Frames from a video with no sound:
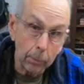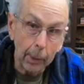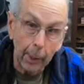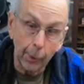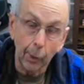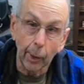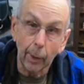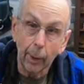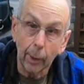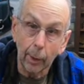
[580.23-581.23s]
catch it in
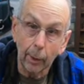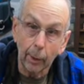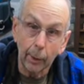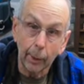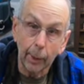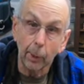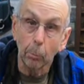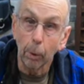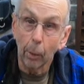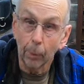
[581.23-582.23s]
there, and then they can
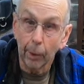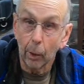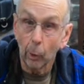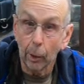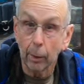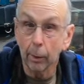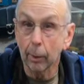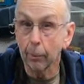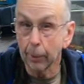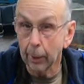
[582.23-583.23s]
pump it out into
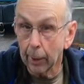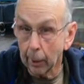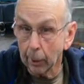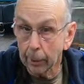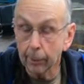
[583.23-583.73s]
something else,